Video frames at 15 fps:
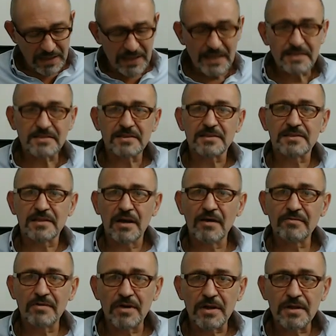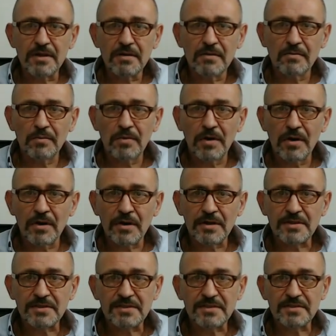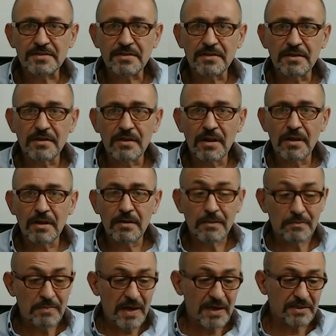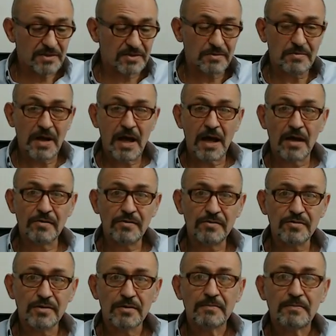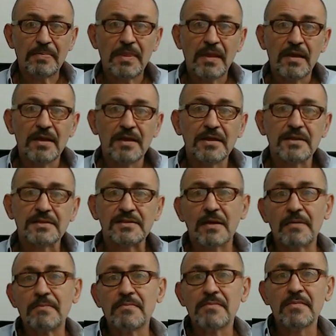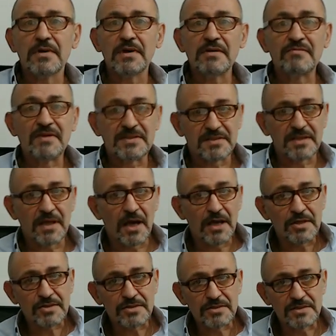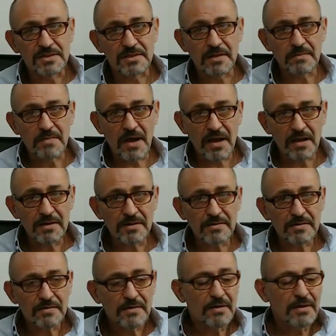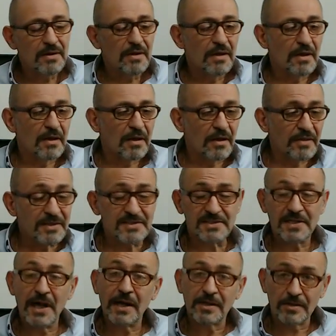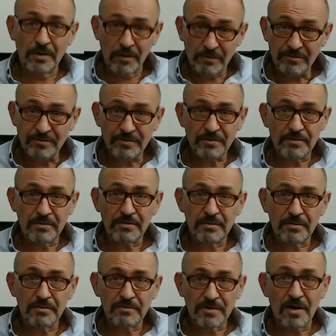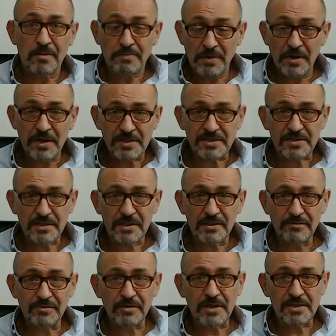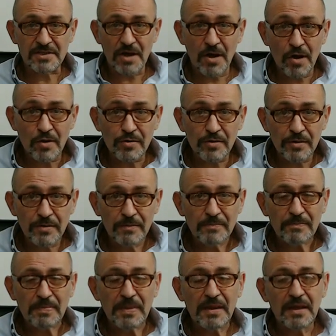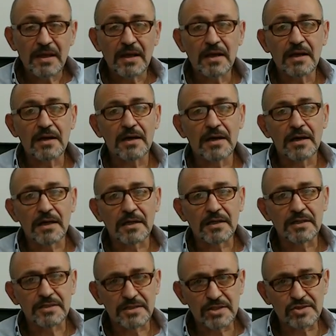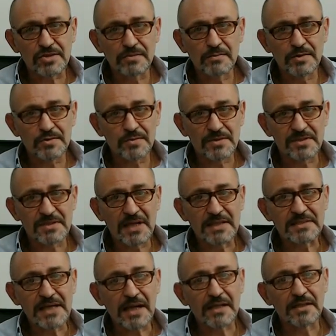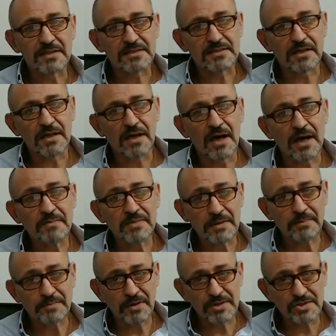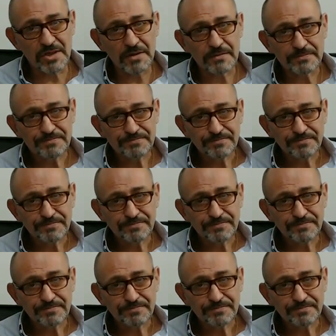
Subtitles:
His discovery was based around some investigations that he made that started off very personally for his own condition, which was antagonistic high blood pressure,